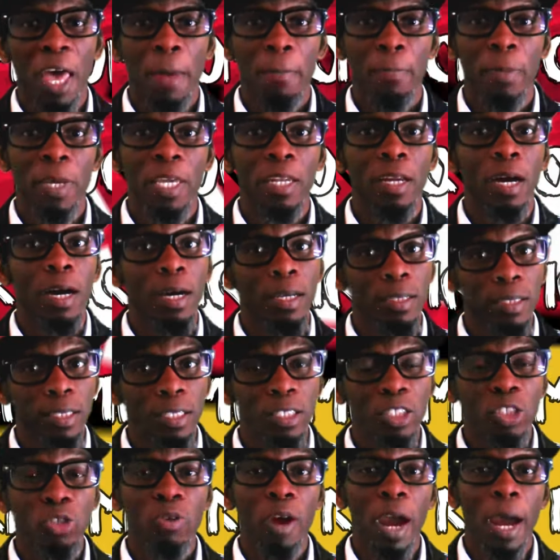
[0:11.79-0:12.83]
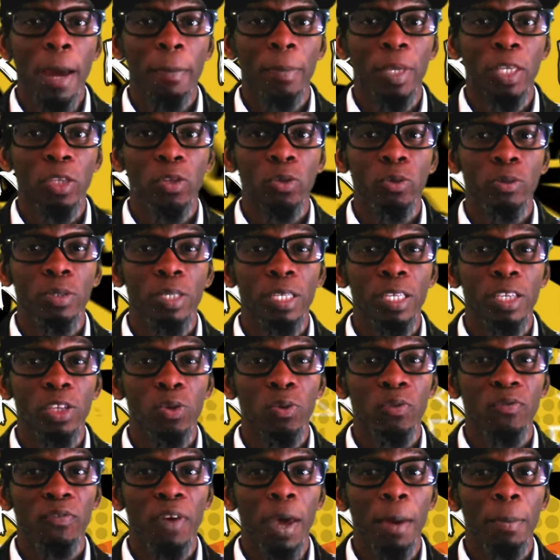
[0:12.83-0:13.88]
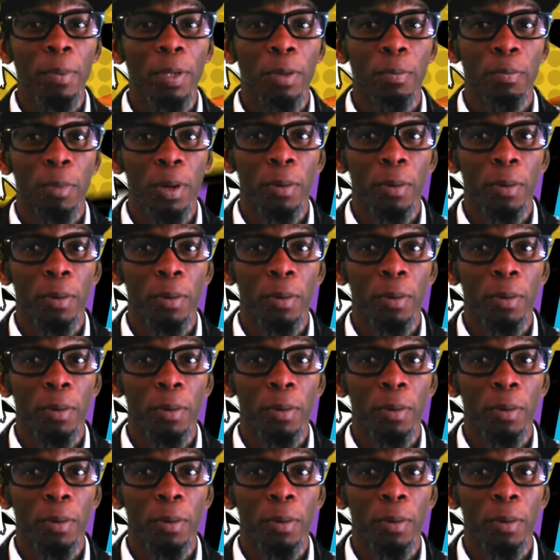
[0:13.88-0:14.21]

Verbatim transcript: have been unsubscribing UCU family